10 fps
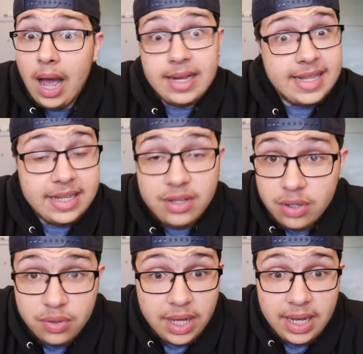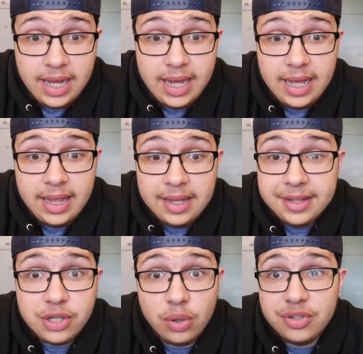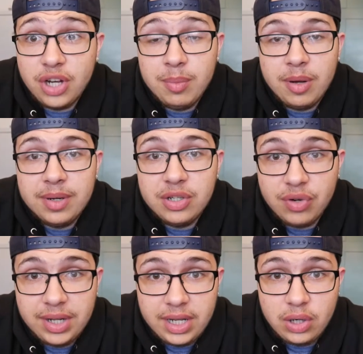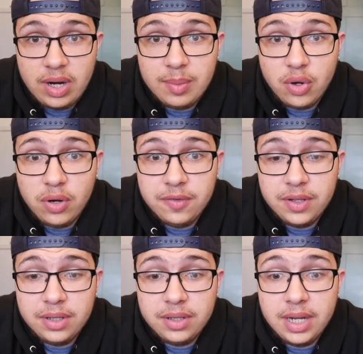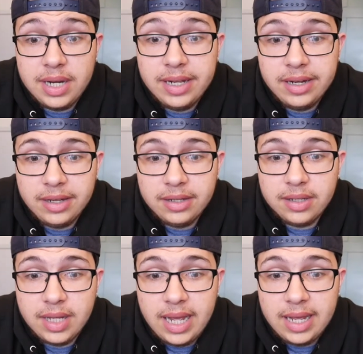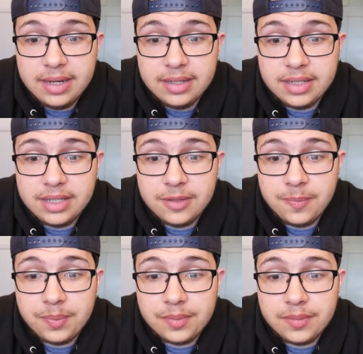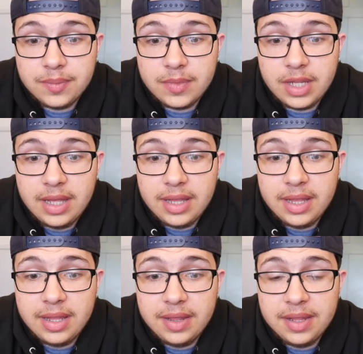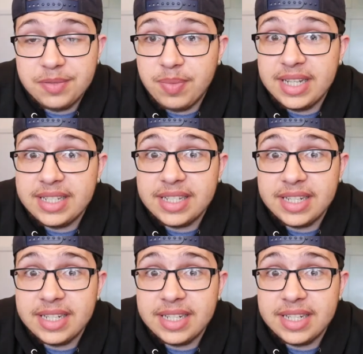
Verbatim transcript: I didn't know that. And this whole time I've been drinking crap coffee in Ealing, and this place has